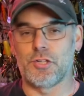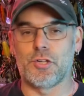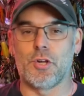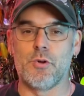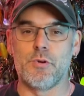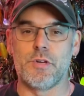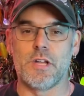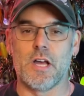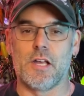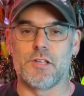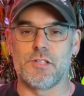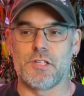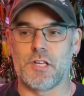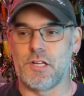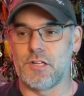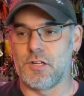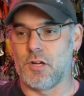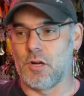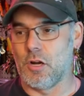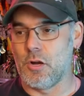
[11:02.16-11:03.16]
who
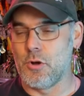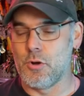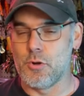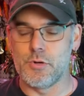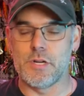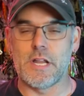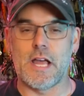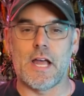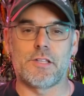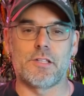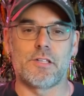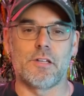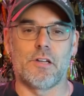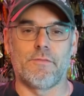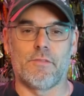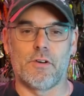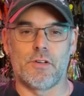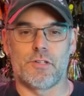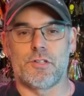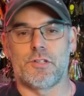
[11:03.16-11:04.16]
doesn't or who nets it
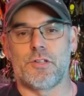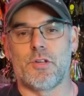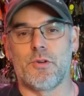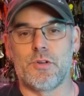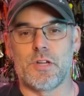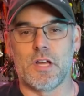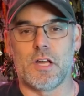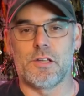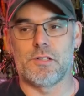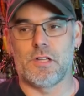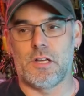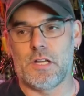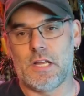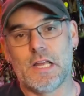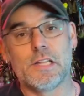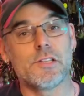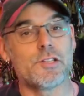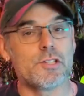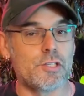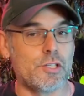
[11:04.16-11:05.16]
versus who doesn't.
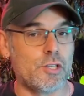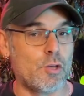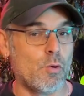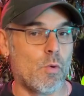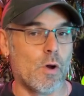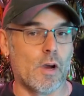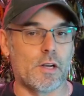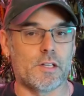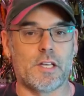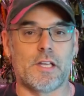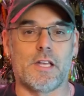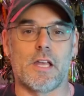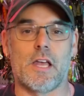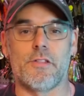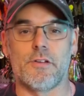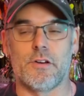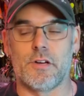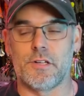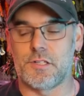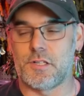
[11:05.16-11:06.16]
It's you work
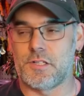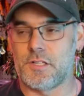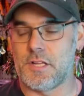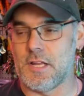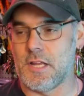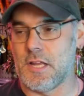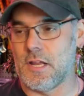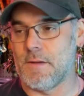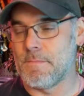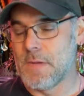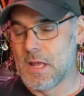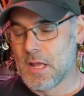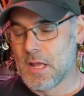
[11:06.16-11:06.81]
together as a team.